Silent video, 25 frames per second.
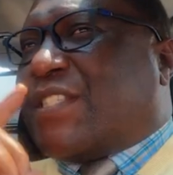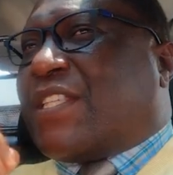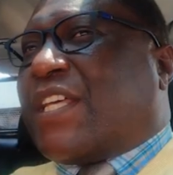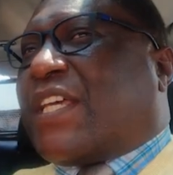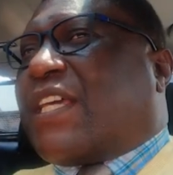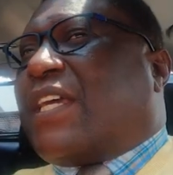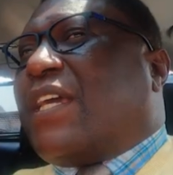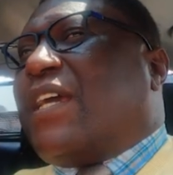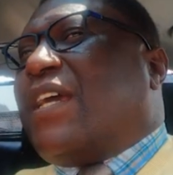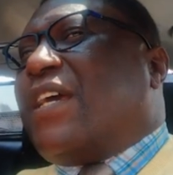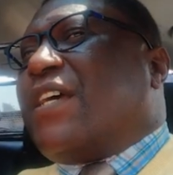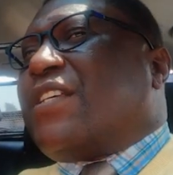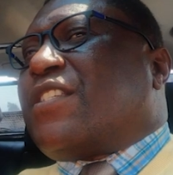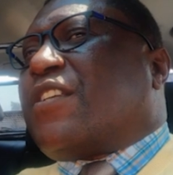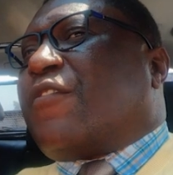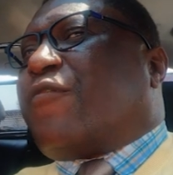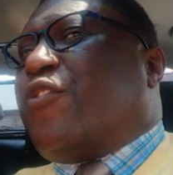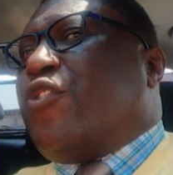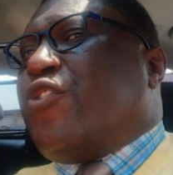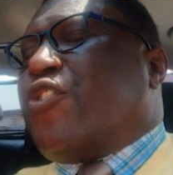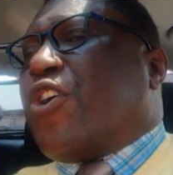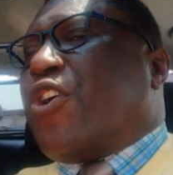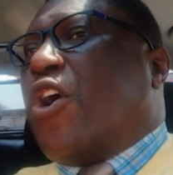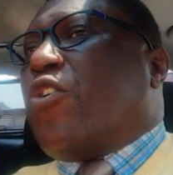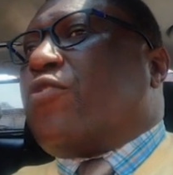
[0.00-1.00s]
the key is,
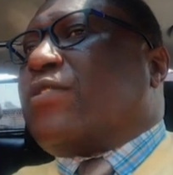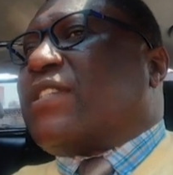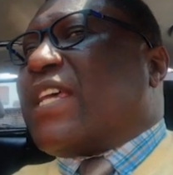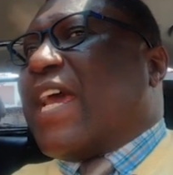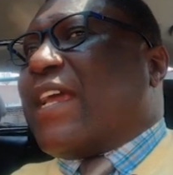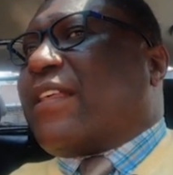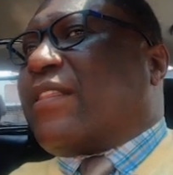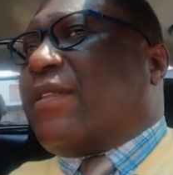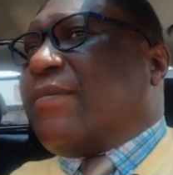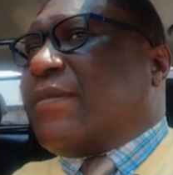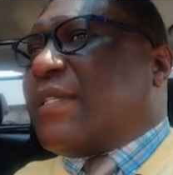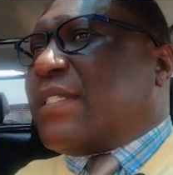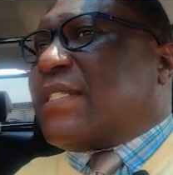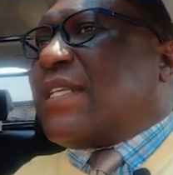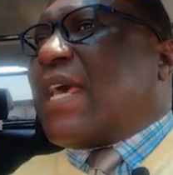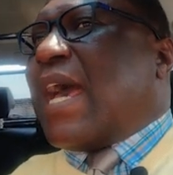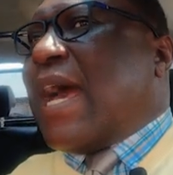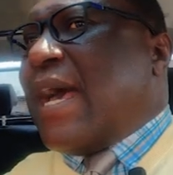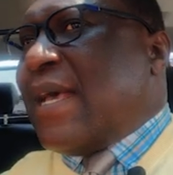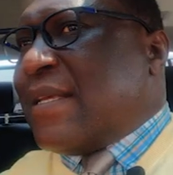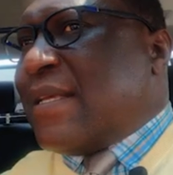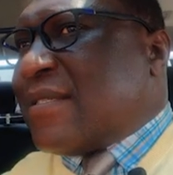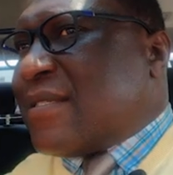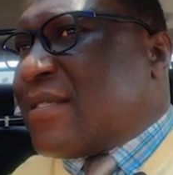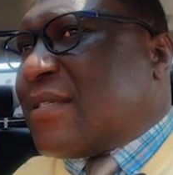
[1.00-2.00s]
if you don't take them to
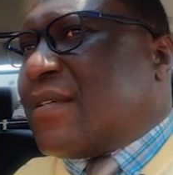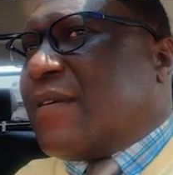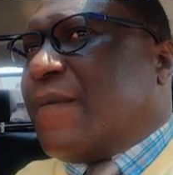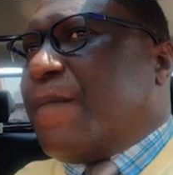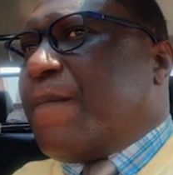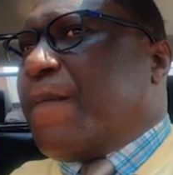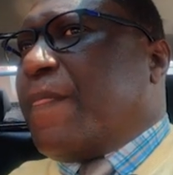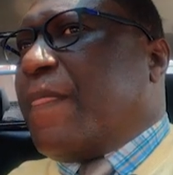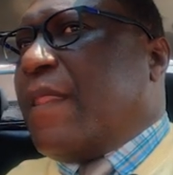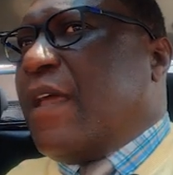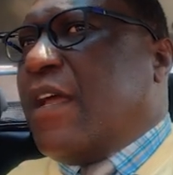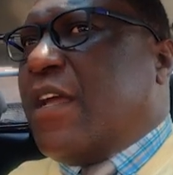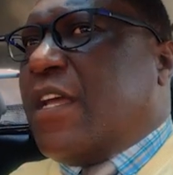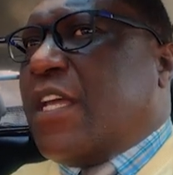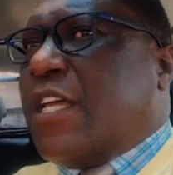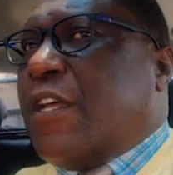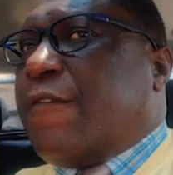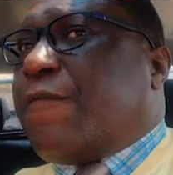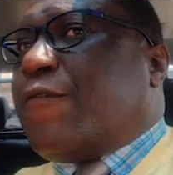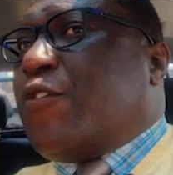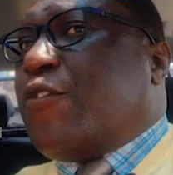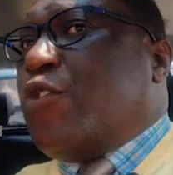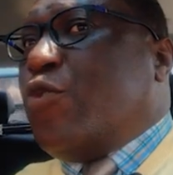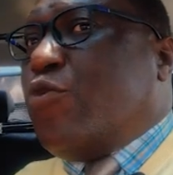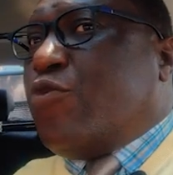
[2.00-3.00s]
task,
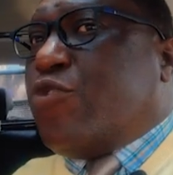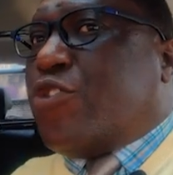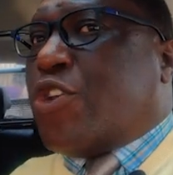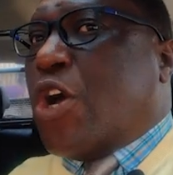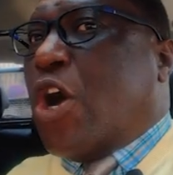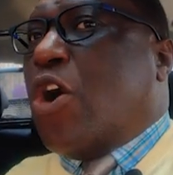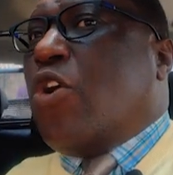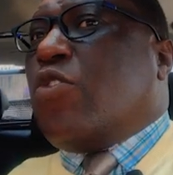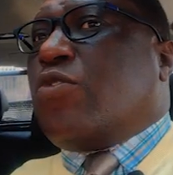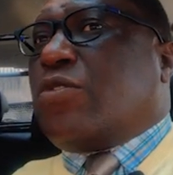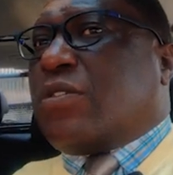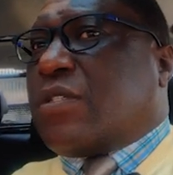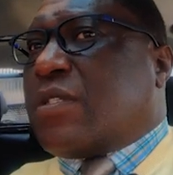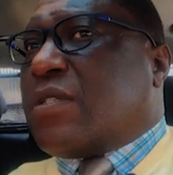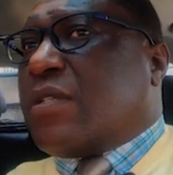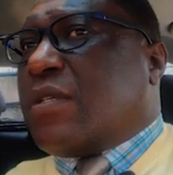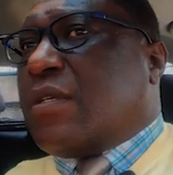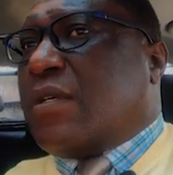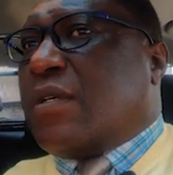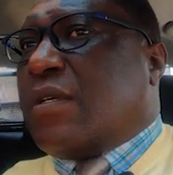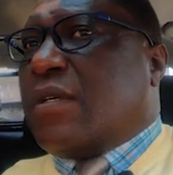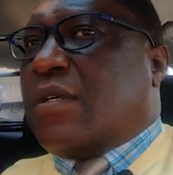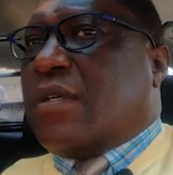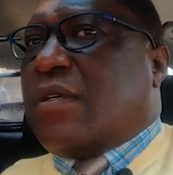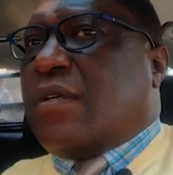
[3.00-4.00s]
if you don't
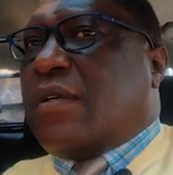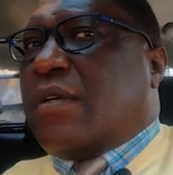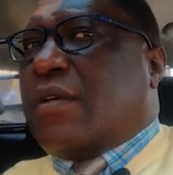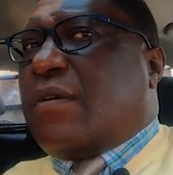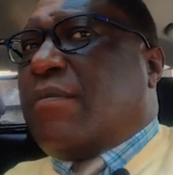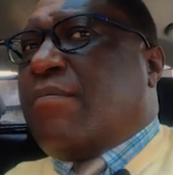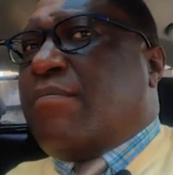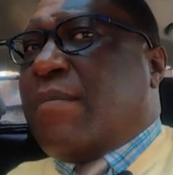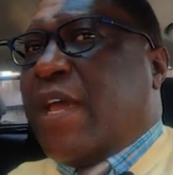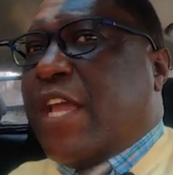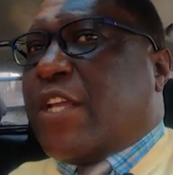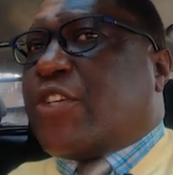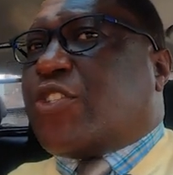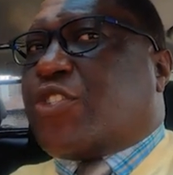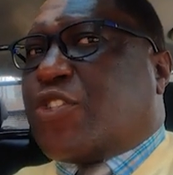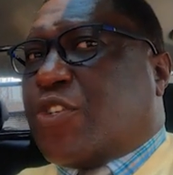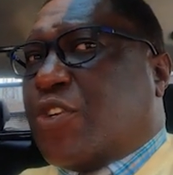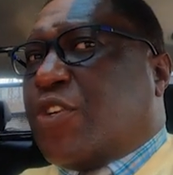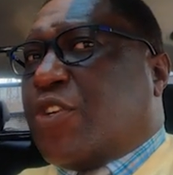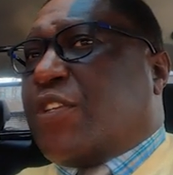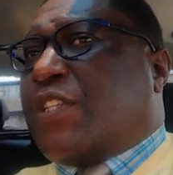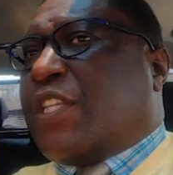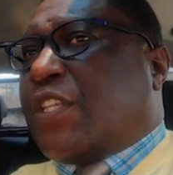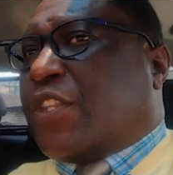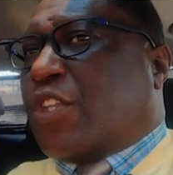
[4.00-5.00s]
make
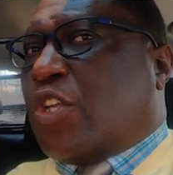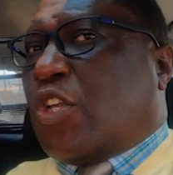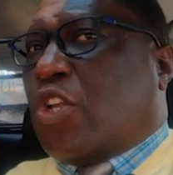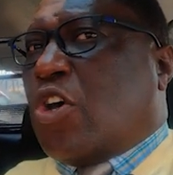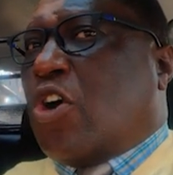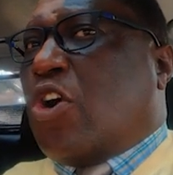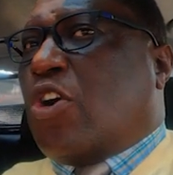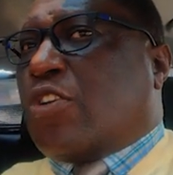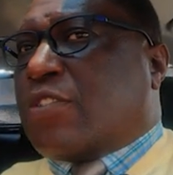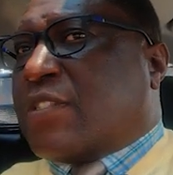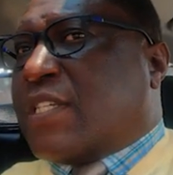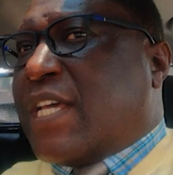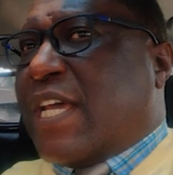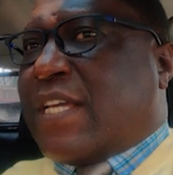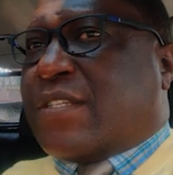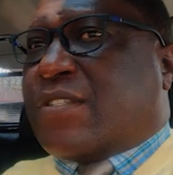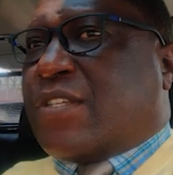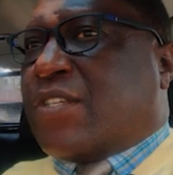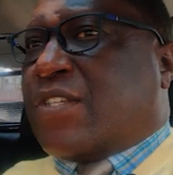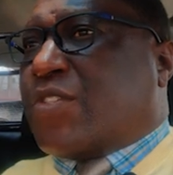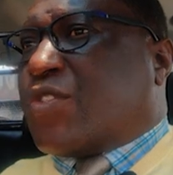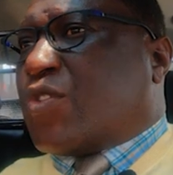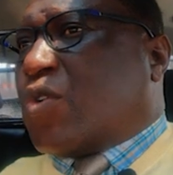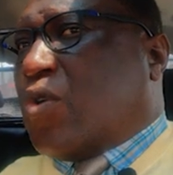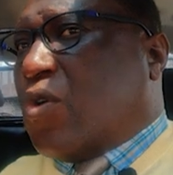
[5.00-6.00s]
sure that the law
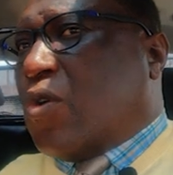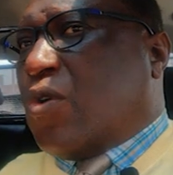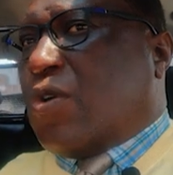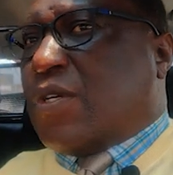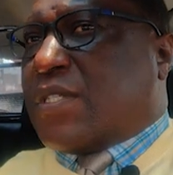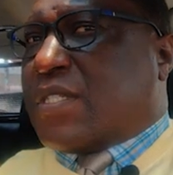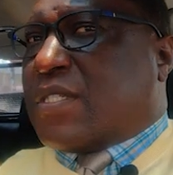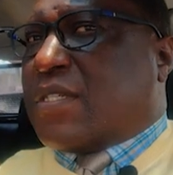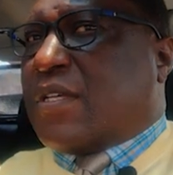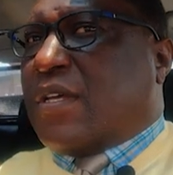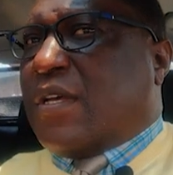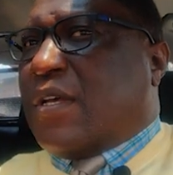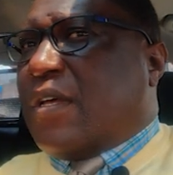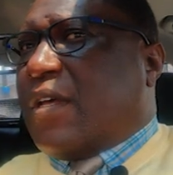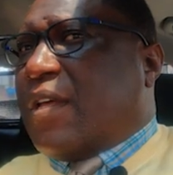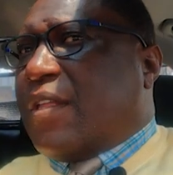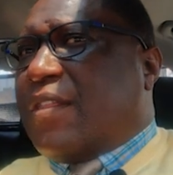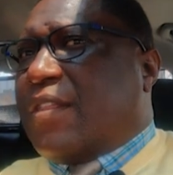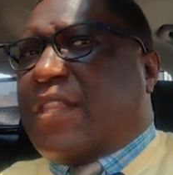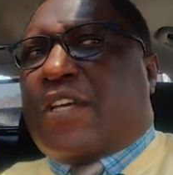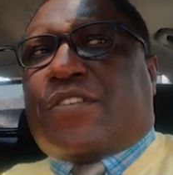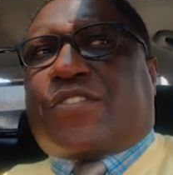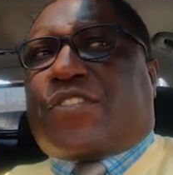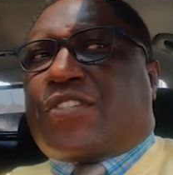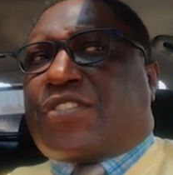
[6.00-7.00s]
takes its course,
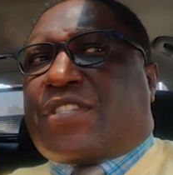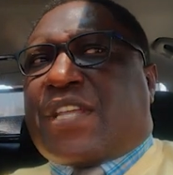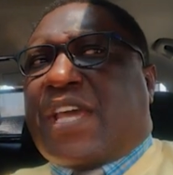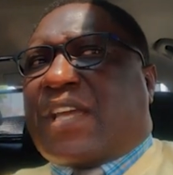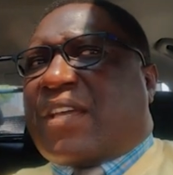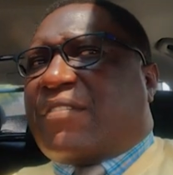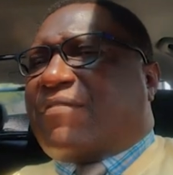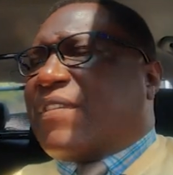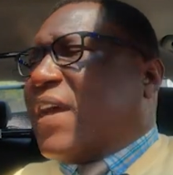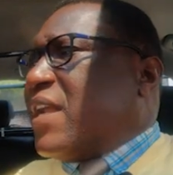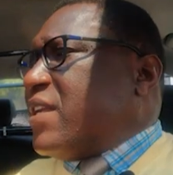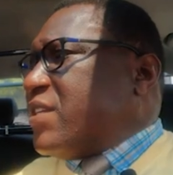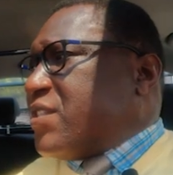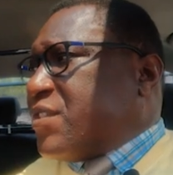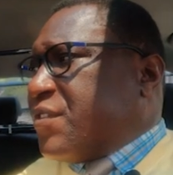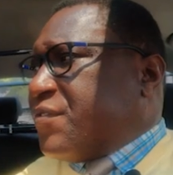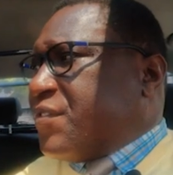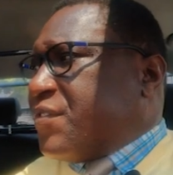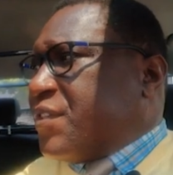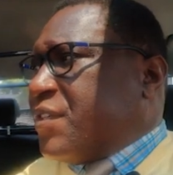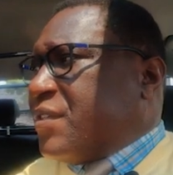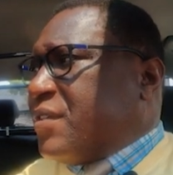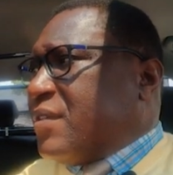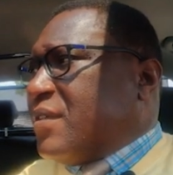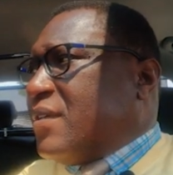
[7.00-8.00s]
they'll just take advantage
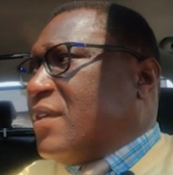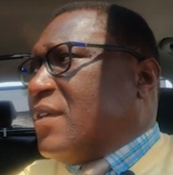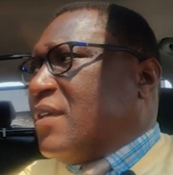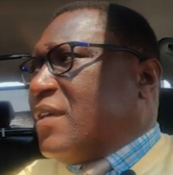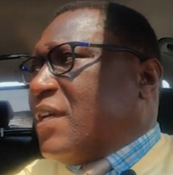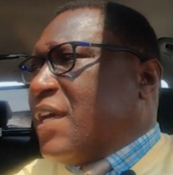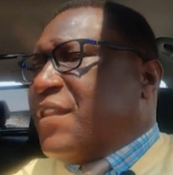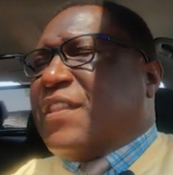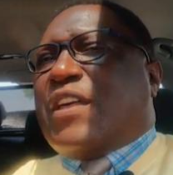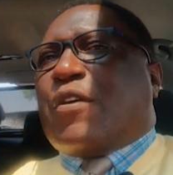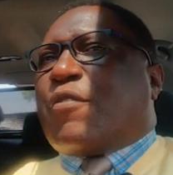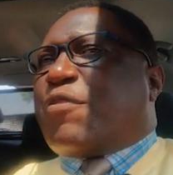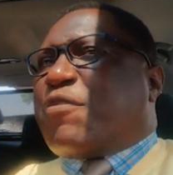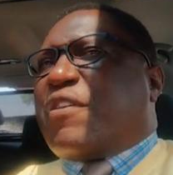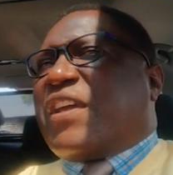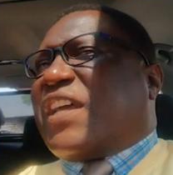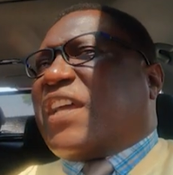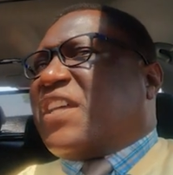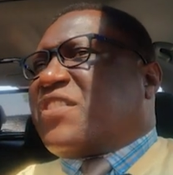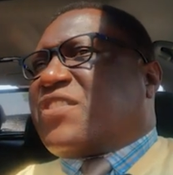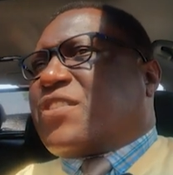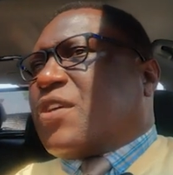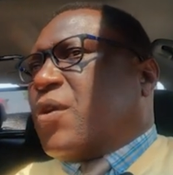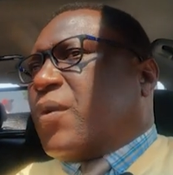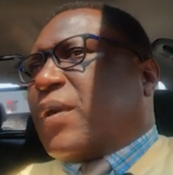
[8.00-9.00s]
of you. And they'll
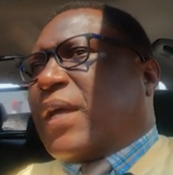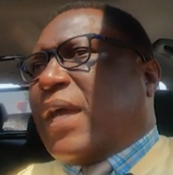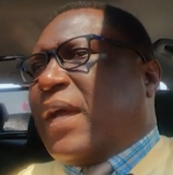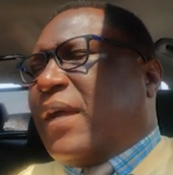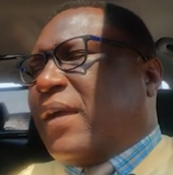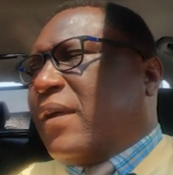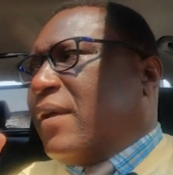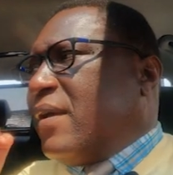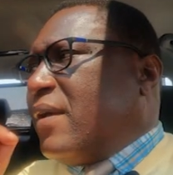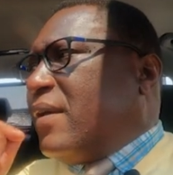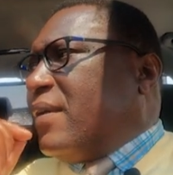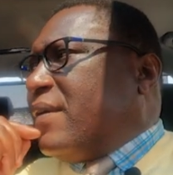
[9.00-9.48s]
think it's okay.